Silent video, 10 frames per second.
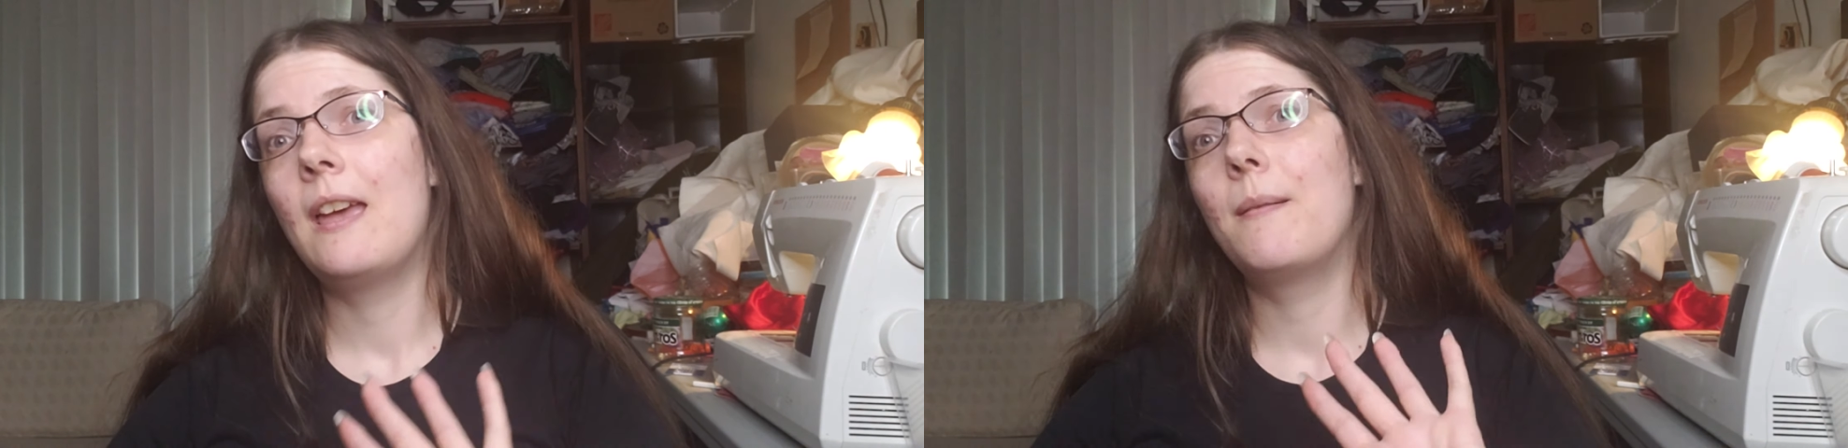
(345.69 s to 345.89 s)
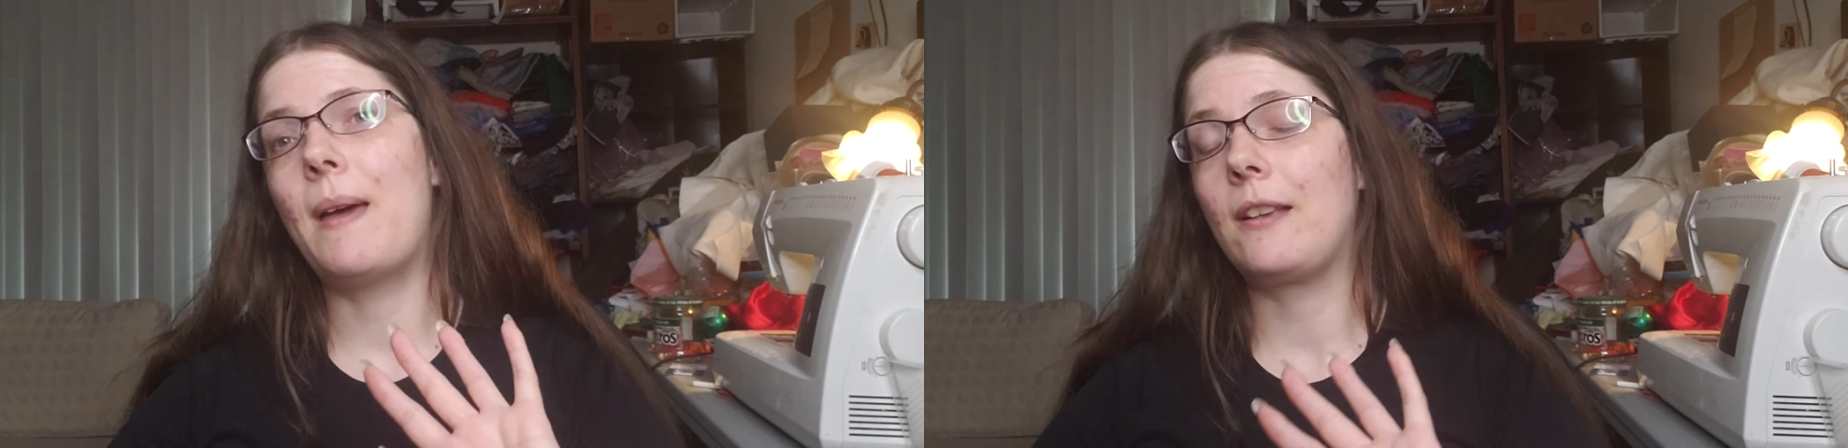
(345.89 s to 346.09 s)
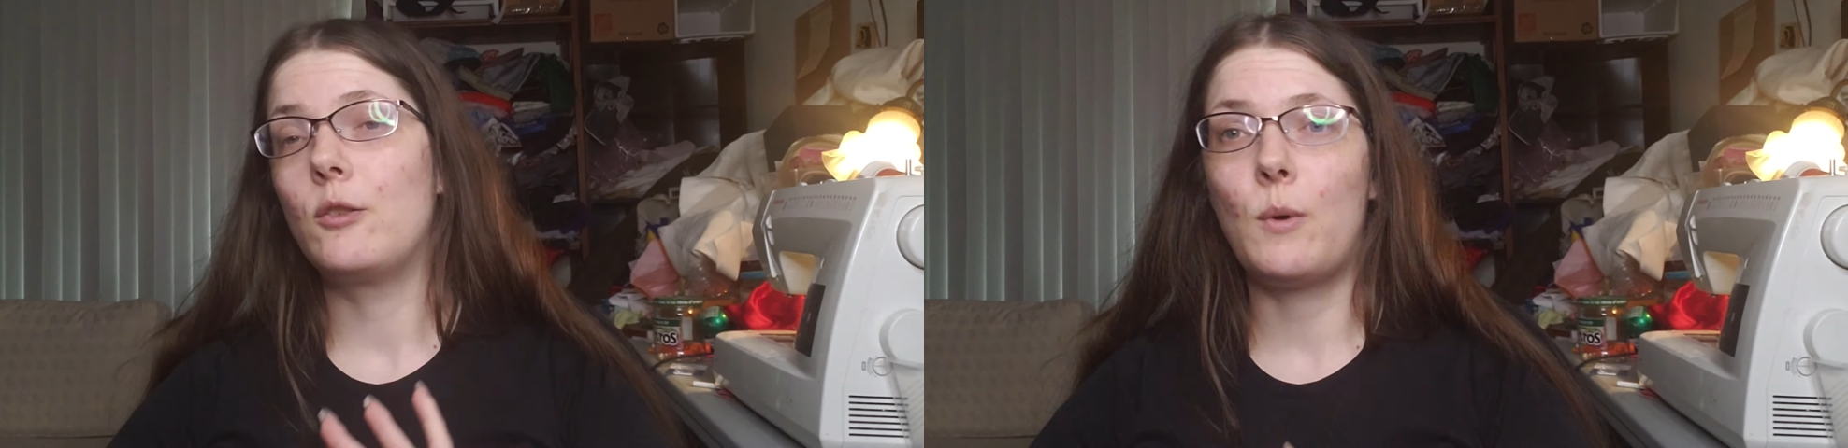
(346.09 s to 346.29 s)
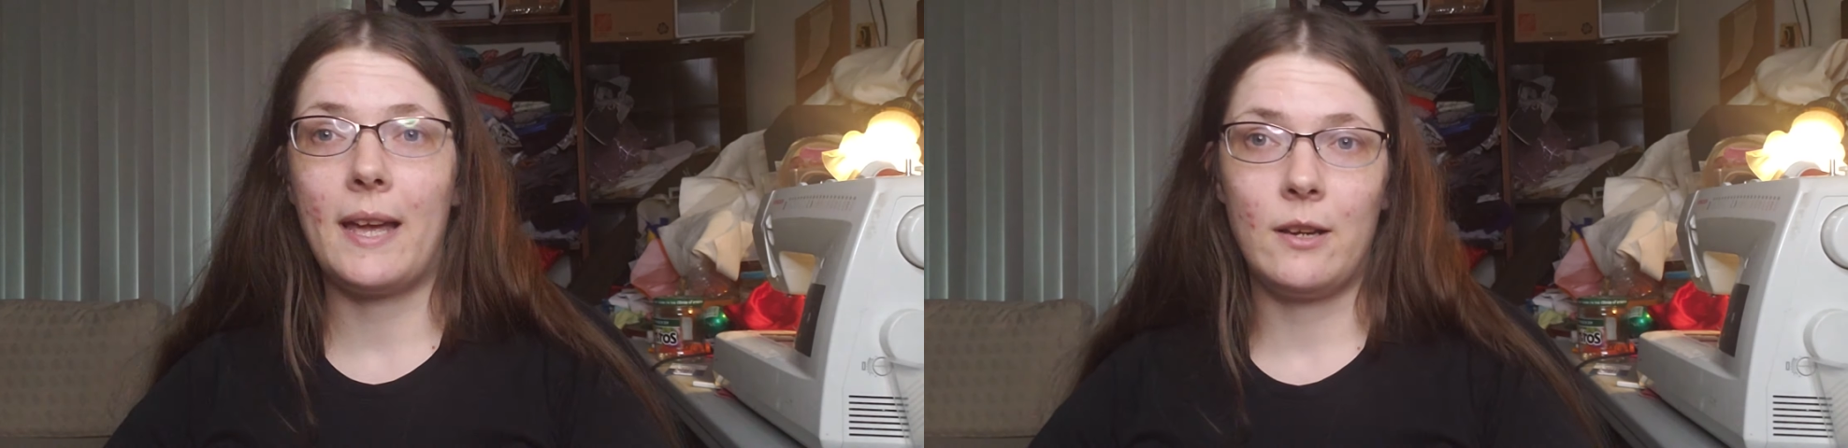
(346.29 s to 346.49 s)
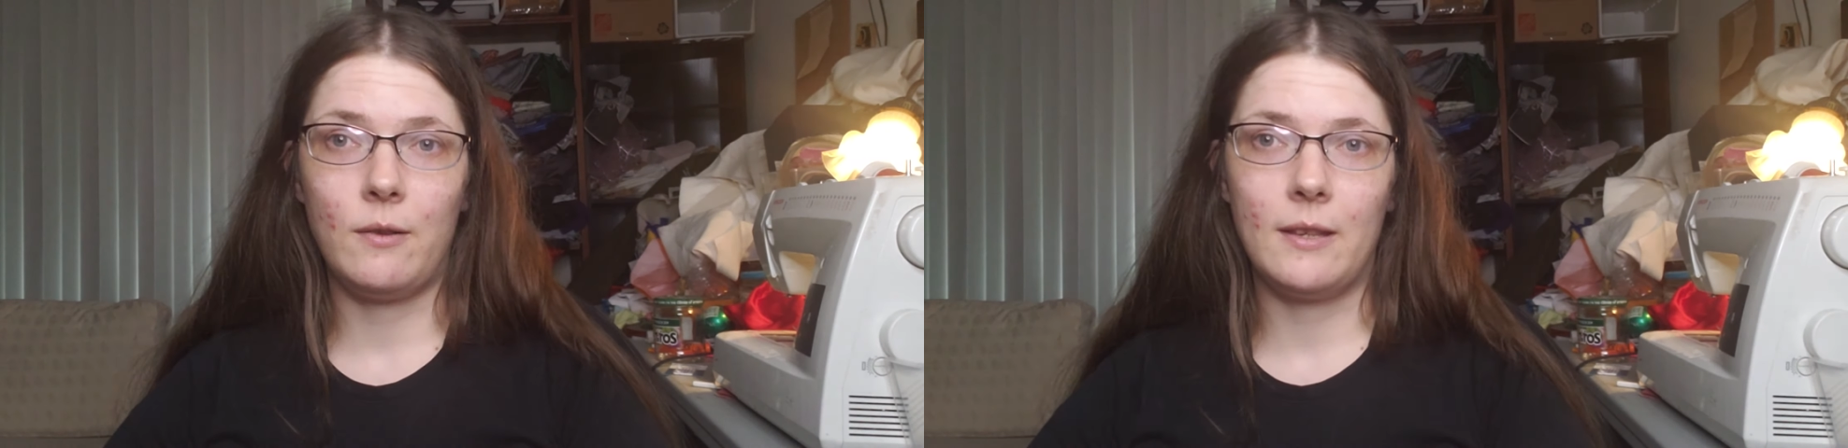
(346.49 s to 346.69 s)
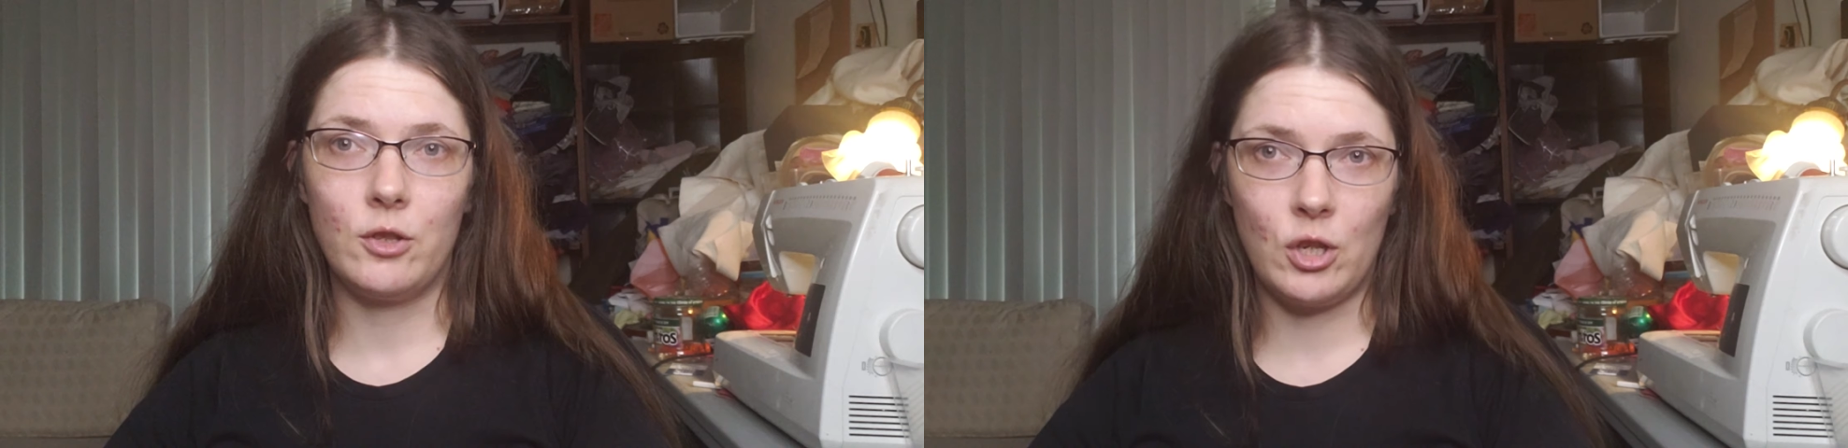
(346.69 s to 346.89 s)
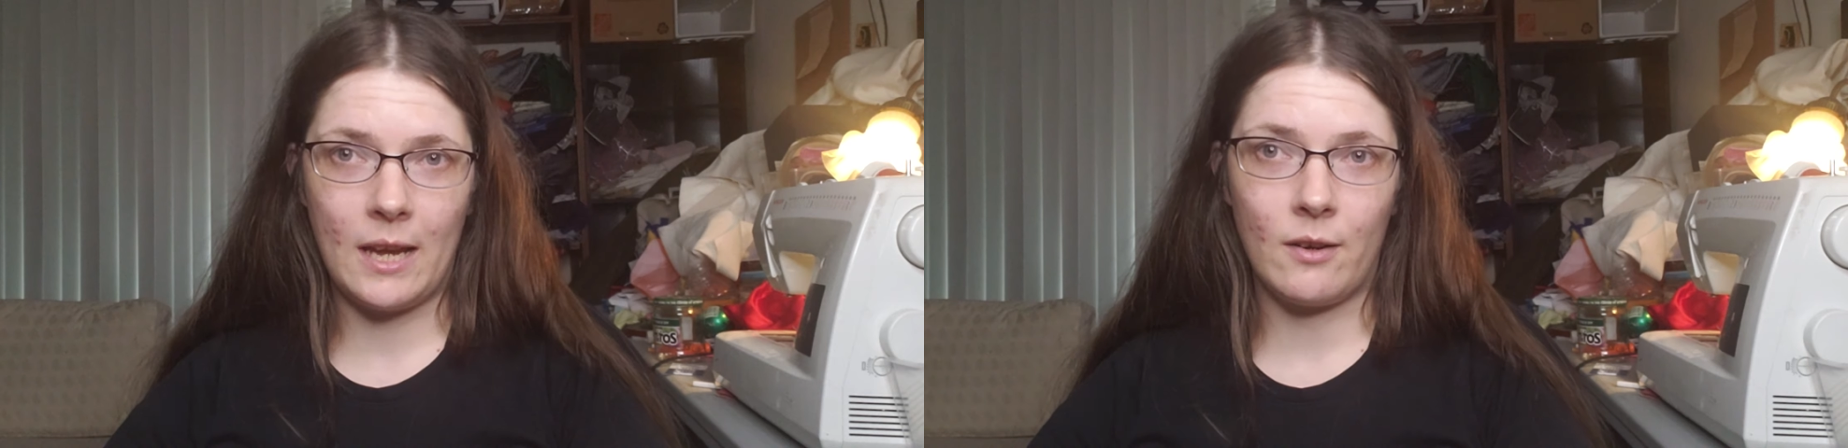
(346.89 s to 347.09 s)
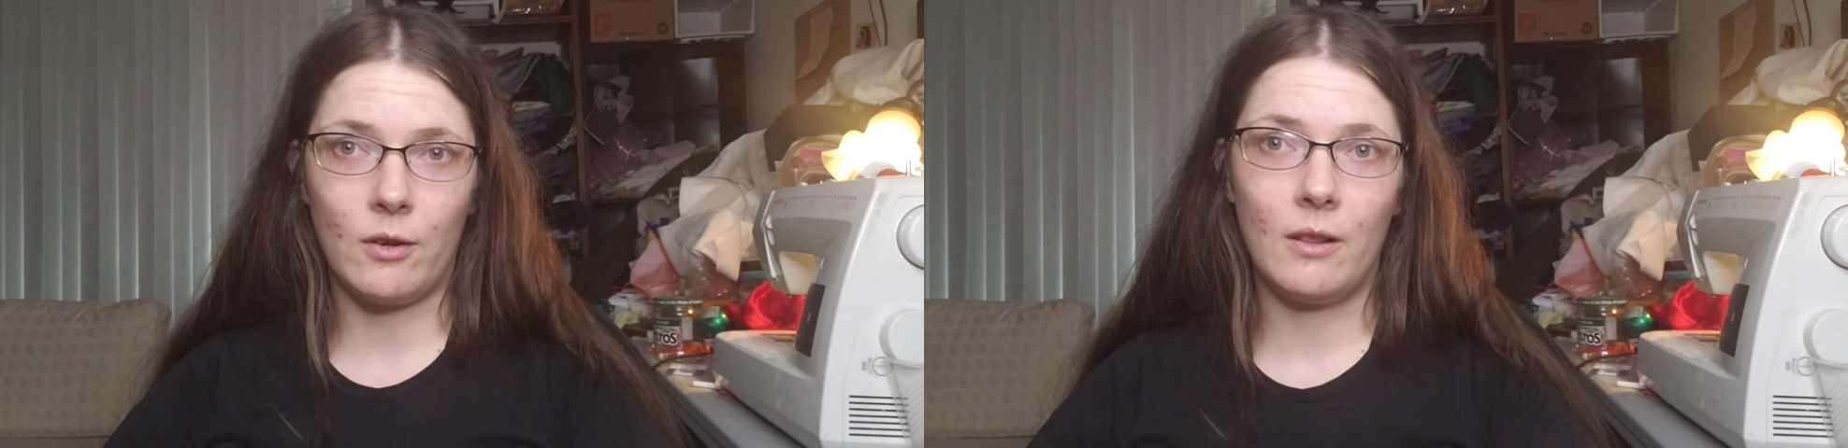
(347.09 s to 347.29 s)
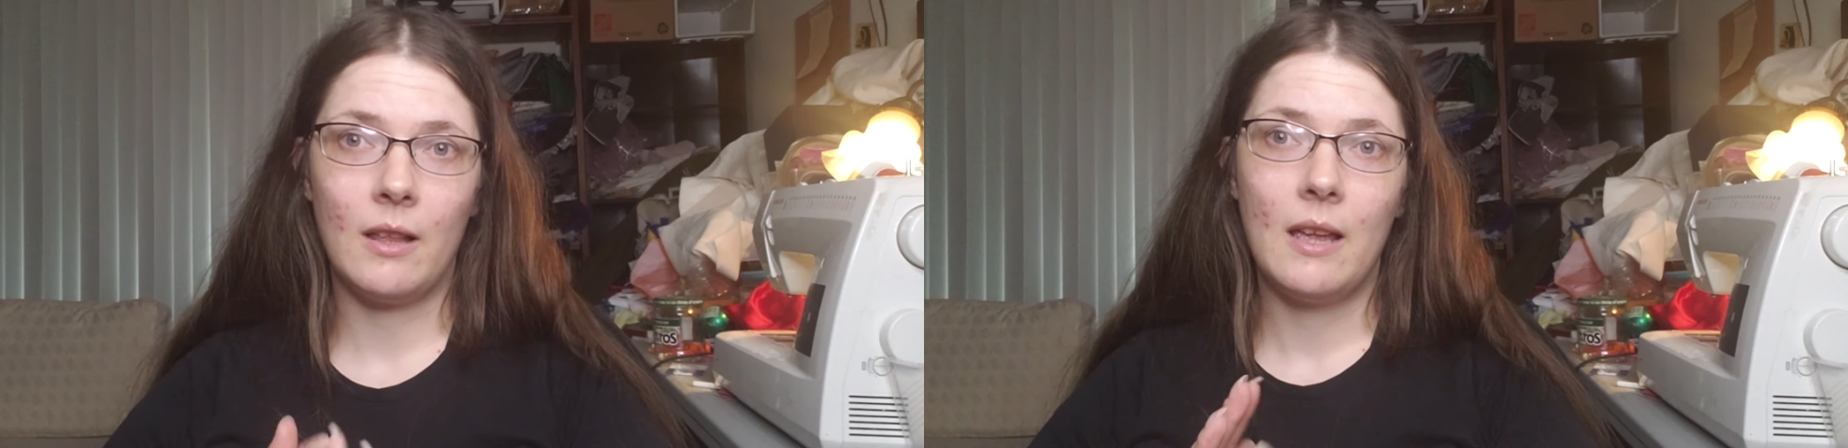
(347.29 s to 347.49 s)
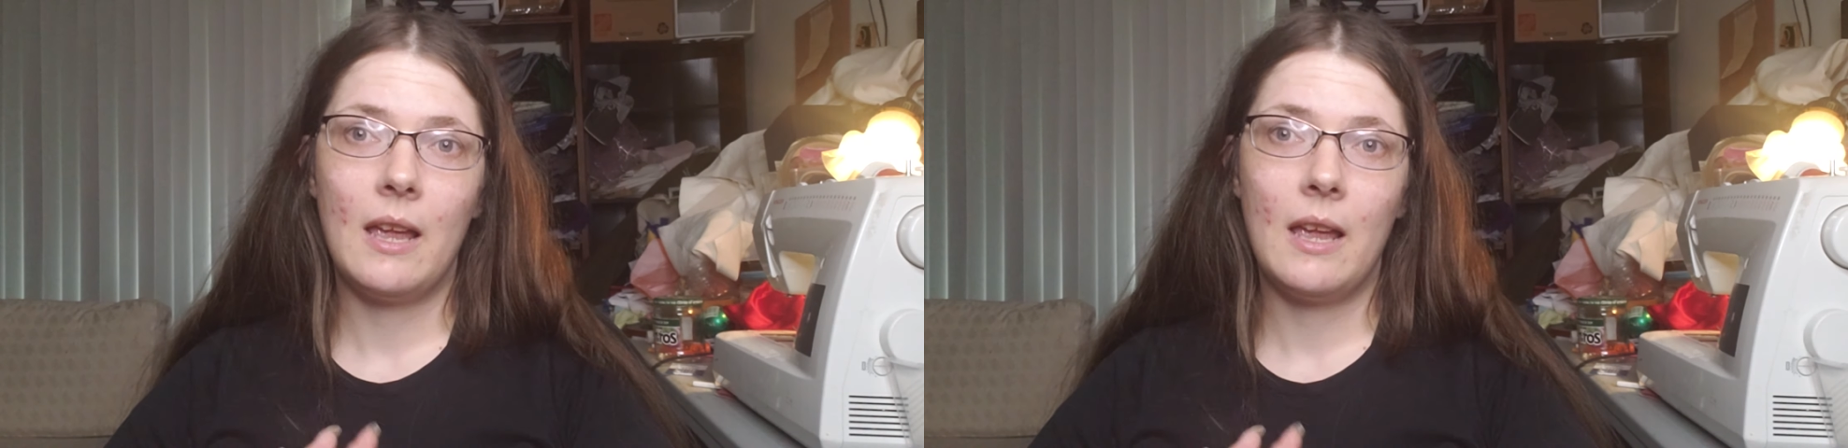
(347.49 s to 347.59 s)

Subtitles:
back to why I do this channel.